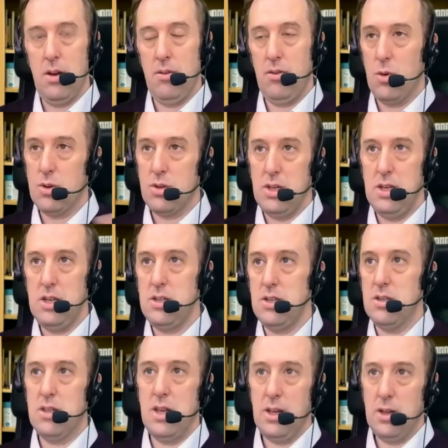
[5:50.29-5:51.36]
And of course, the
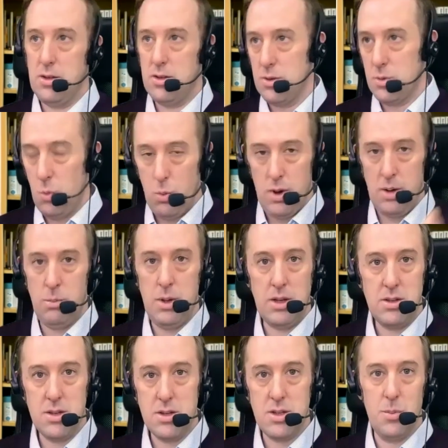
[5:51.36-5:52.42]
easiest thing is just one
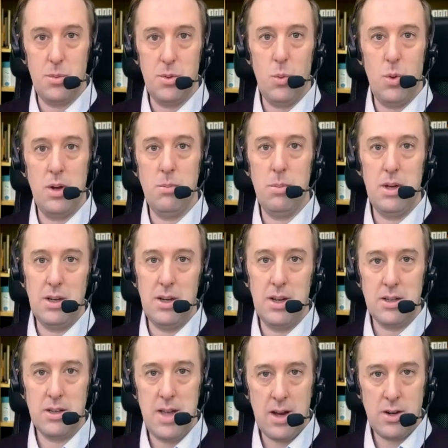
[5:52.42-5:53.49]
big system with one big
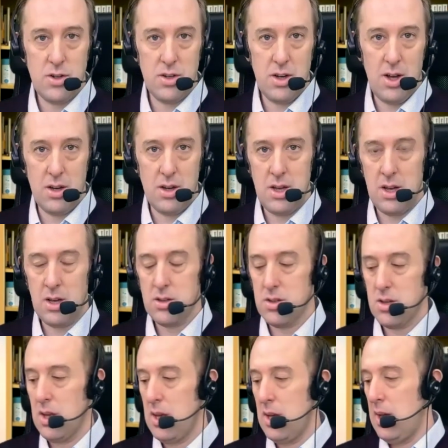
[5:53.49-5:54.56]
next action context.